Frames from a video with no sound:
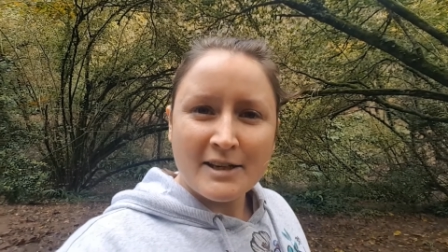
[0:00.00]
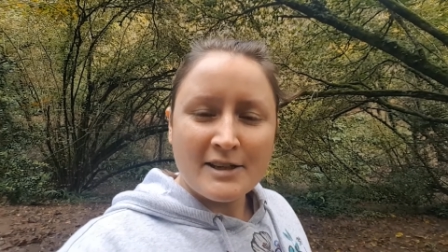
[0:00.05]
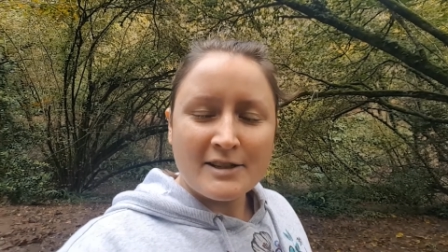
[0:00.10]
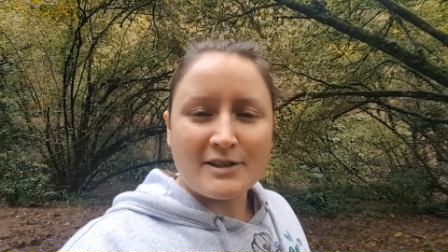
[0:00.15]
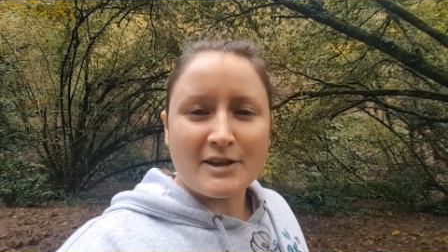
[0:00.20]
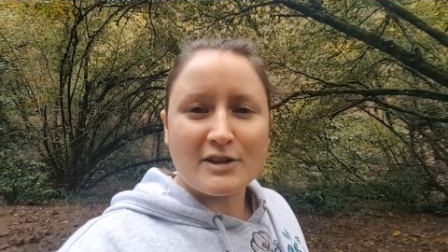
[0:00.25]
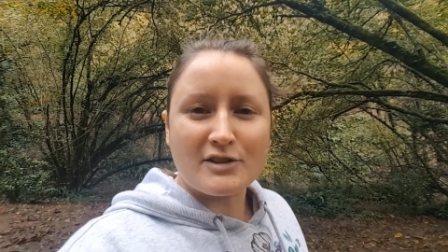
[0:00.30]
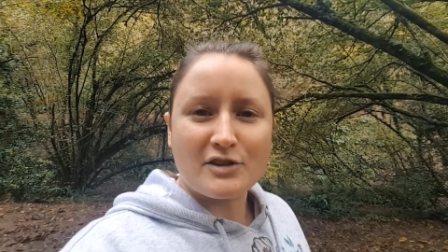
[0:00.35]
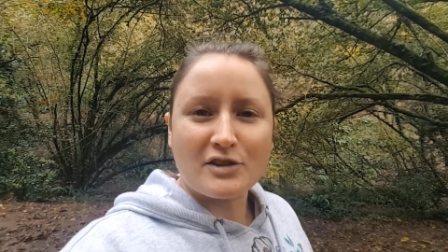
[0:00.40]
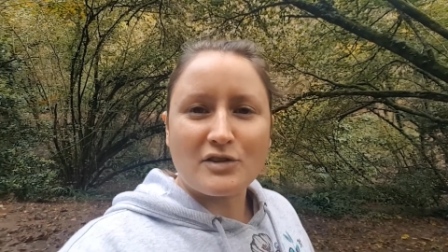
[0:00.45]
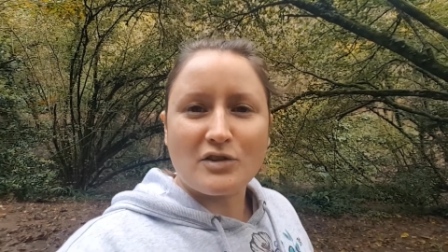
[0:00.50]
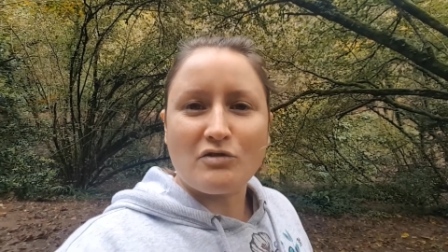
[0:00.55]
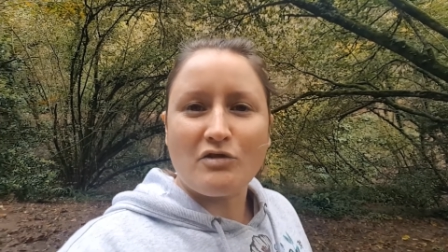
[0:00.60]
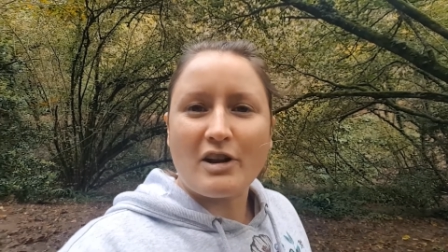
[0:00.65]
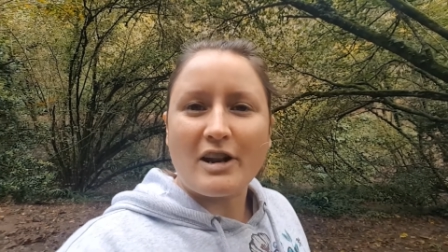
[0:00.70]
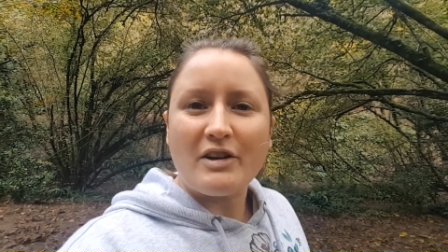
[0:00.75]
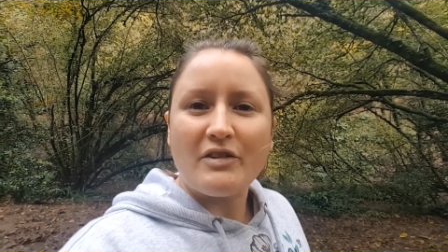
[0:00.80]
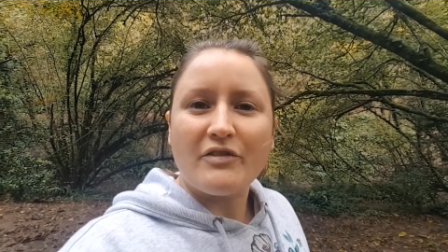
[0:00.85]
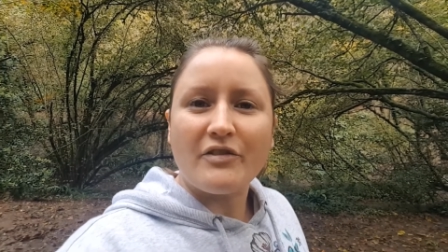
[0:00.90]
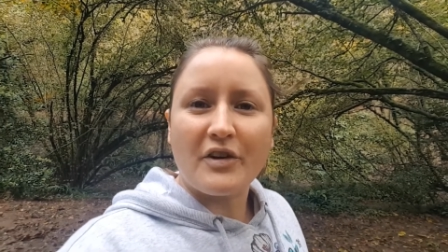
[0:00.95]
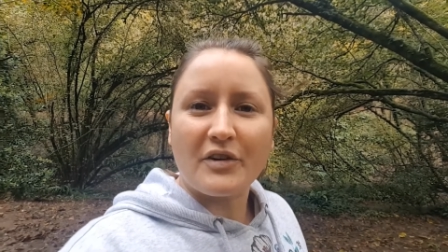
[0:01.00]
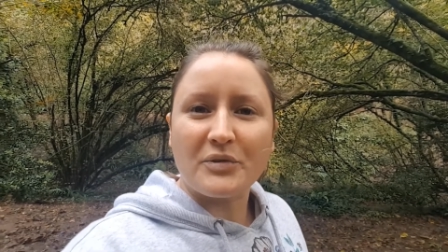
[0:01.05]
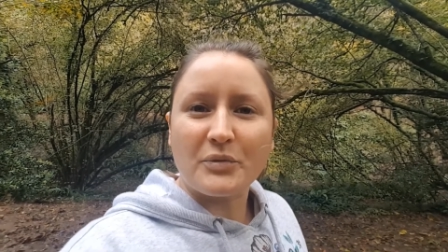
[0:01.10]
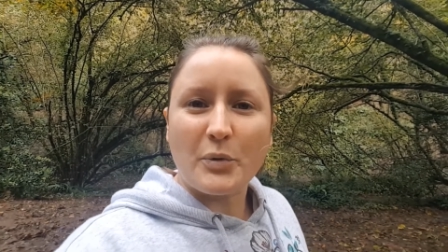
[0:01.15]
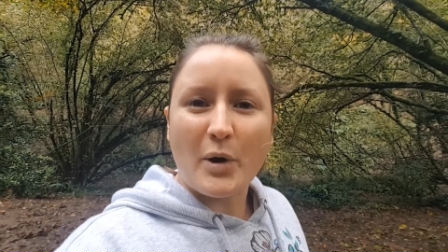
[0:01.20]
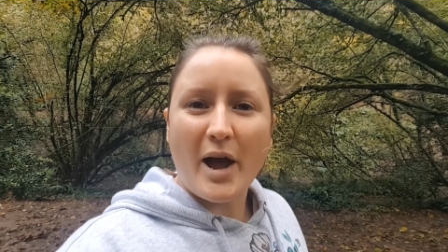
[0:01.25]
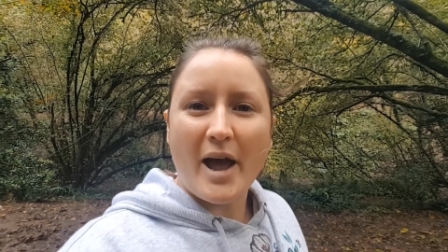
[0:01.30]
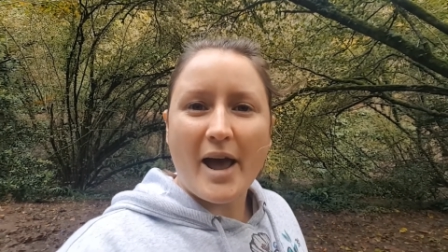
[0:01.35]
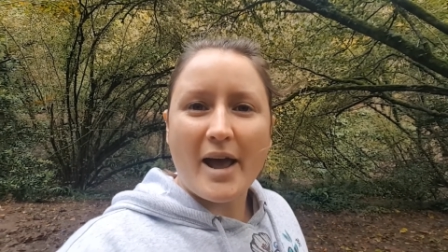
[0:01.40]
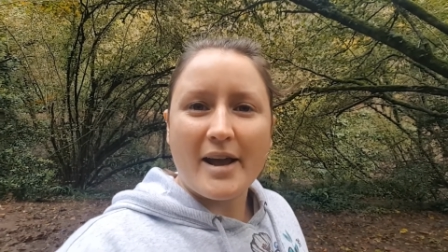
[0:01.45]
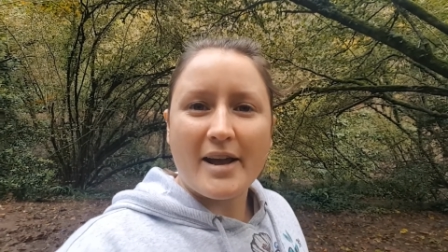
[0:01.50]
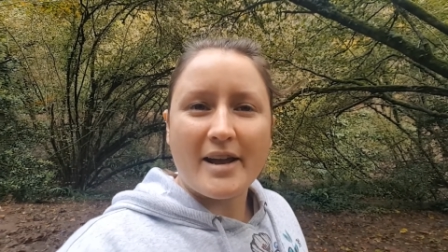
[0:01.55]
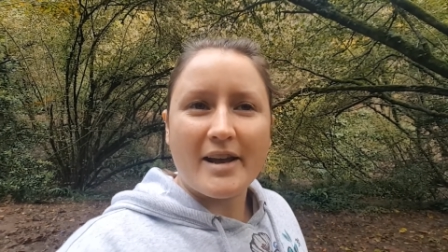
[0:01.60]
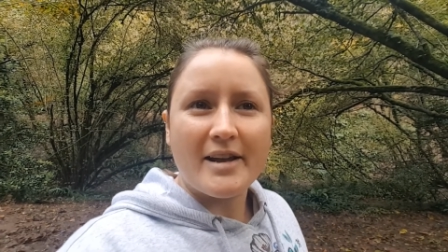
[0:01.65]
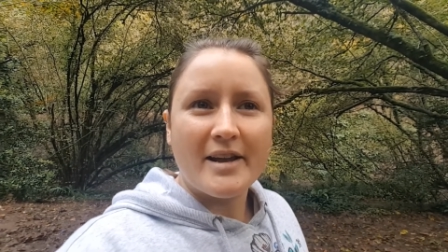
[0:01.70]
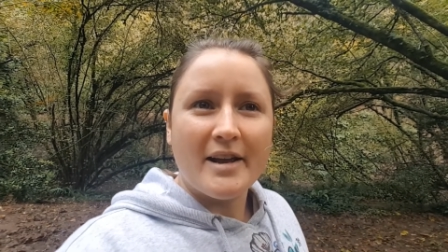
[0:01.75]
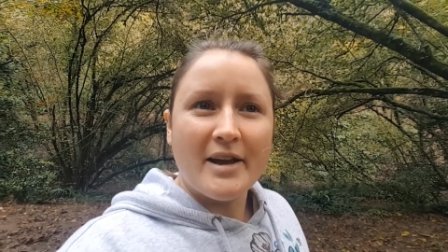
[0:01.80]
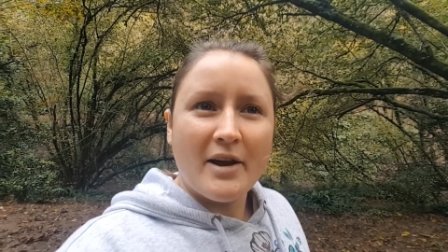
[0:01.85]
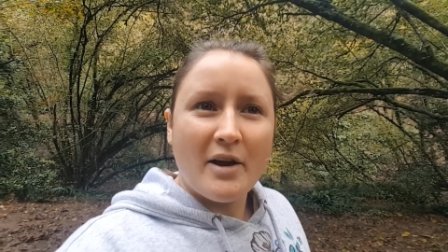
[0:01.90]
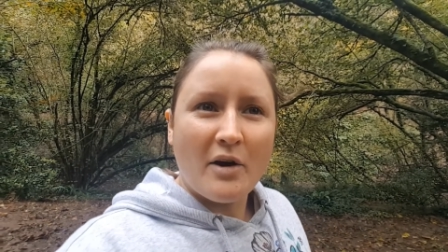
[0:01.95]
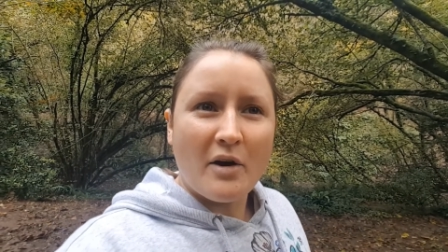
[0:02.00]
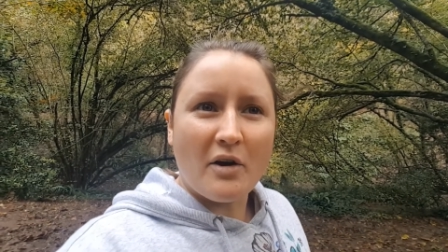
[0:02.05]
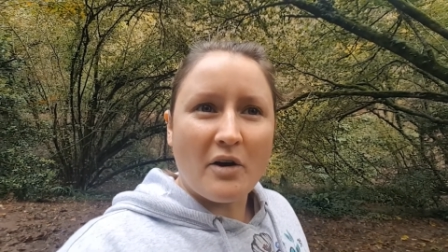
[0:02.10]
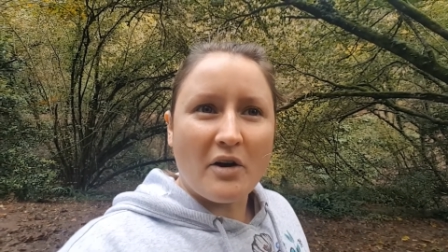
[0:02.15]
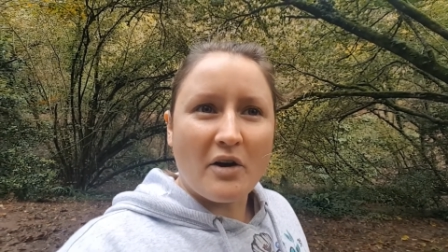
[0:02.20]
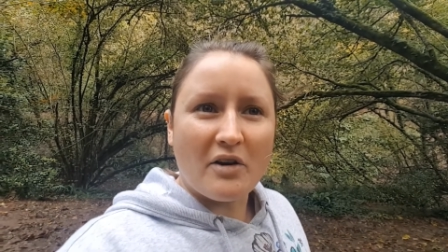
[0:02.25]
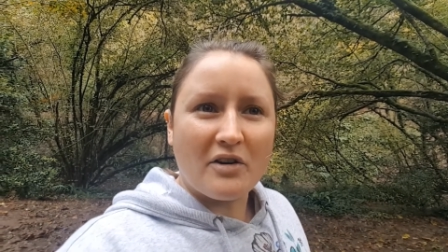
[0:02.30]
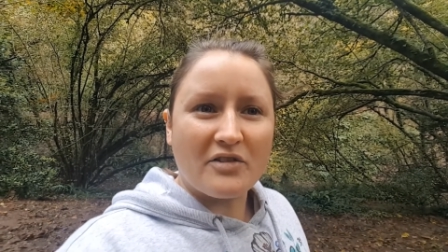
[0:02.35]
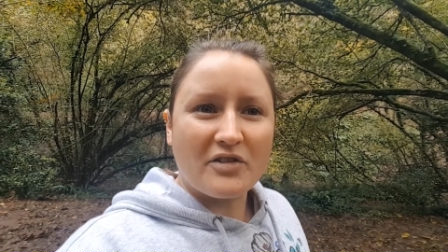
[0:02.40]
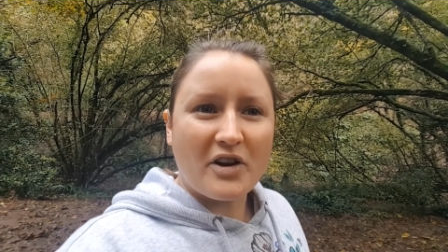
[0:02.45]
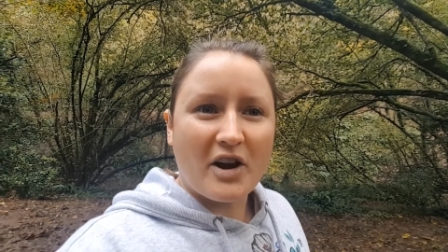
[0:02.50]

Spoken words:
So it's just a really fun way of